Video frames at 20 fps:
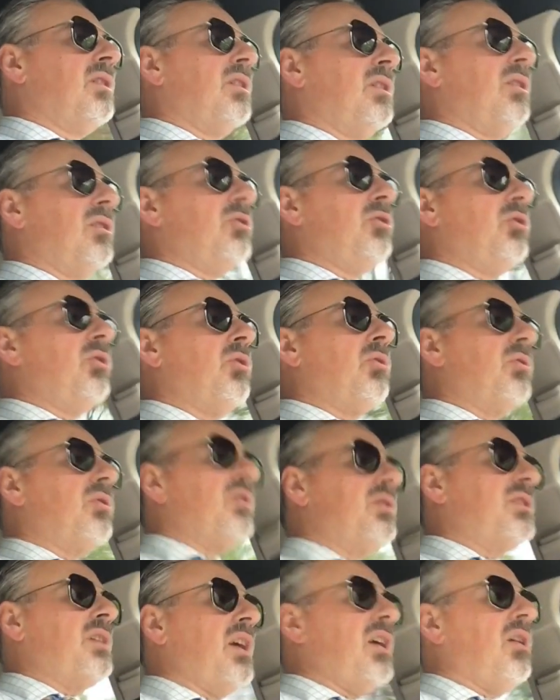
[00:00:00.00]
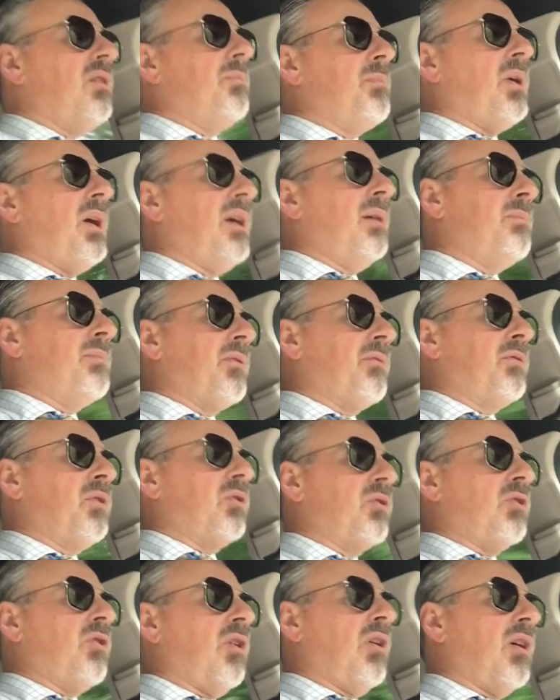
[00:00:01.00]
the tailpipe of your
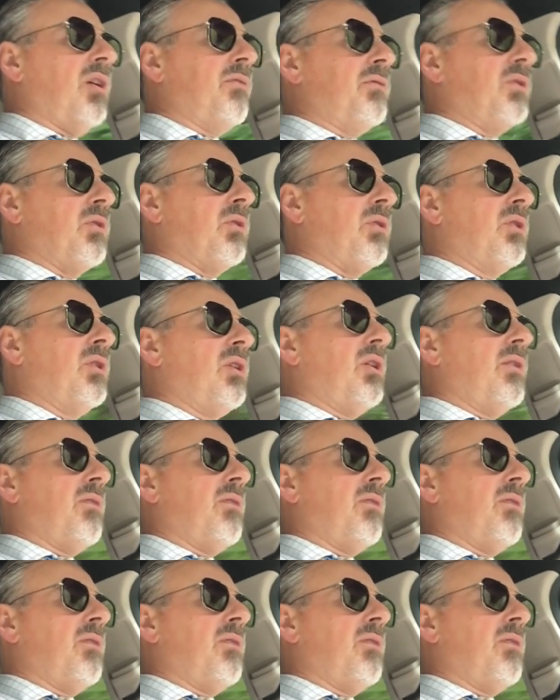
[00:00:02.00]
car, if you're